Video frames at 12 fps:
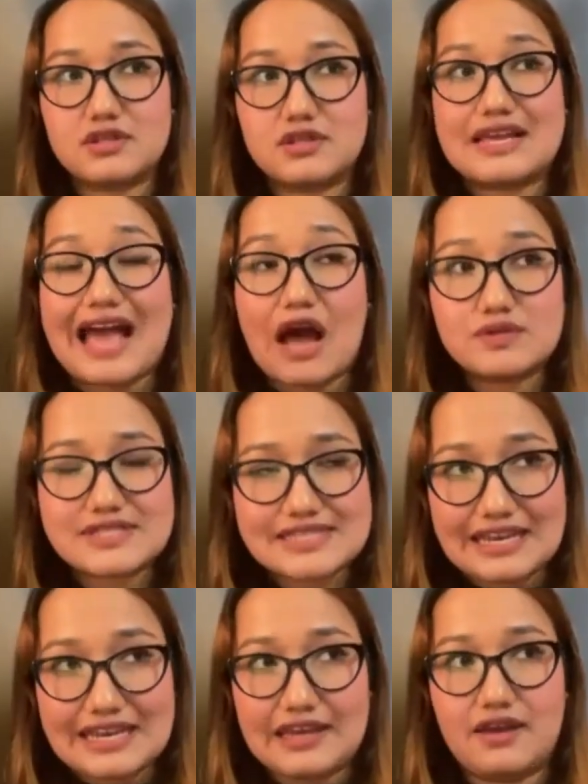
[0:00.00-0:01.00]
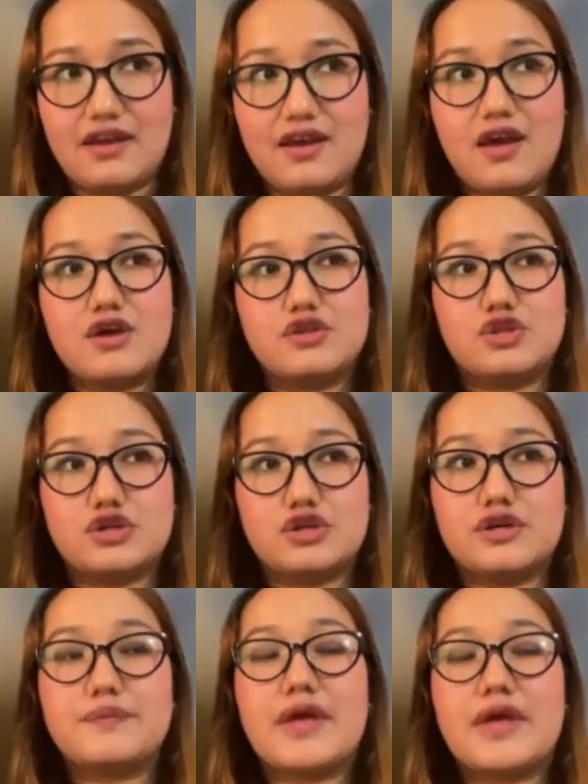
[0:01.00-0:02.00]
The counseling,
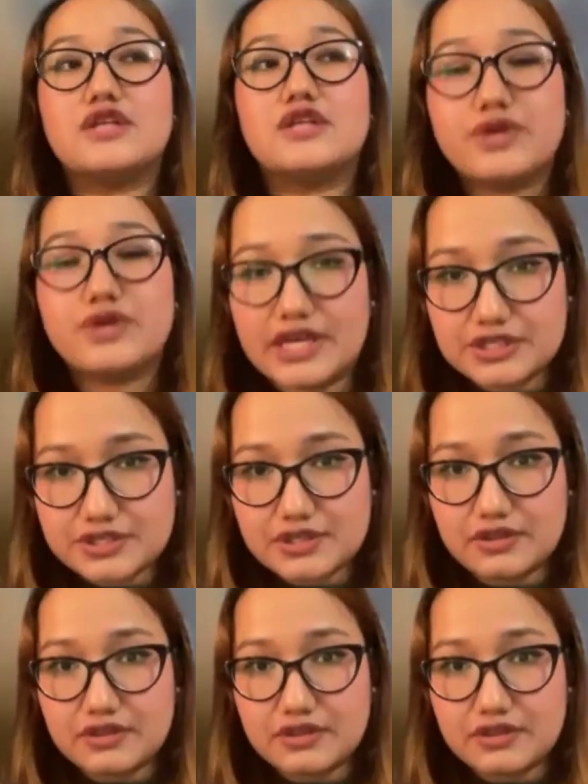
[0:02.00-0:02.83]
the education,